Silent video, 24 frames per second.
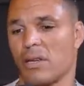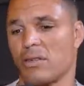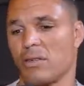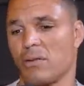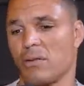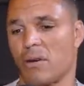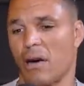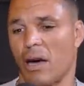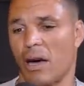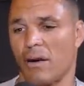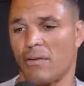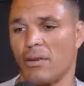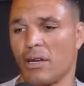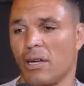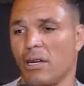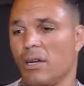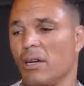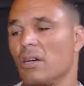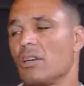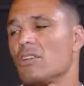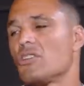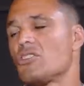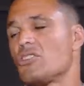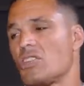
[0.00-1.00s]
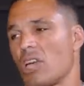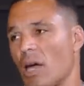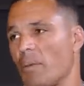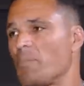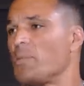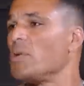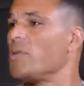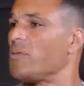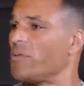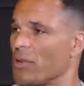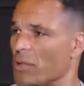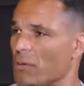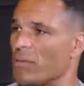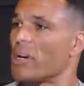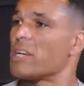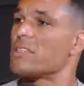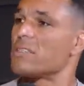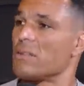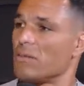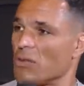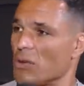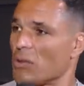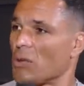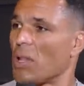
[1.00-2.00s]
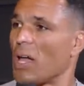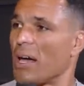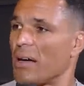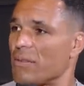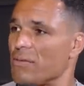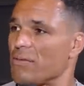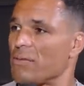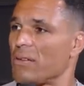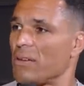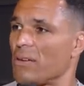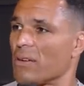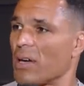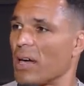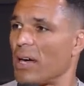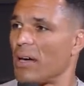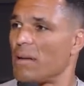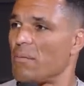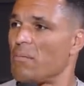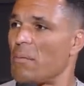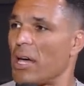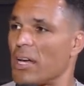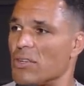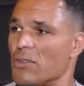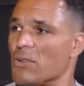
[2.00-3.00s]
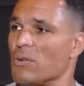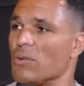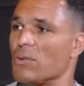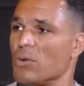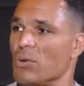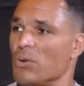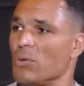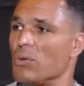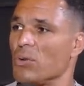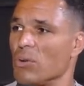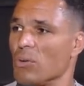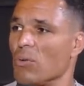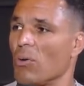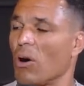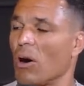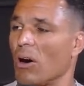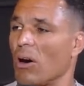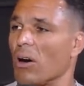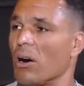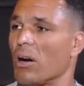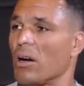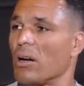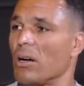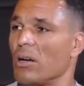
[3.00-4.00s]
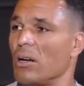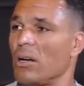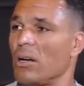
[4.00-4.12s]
that you have shape you for the rest of your life, okay? It makes you who you are.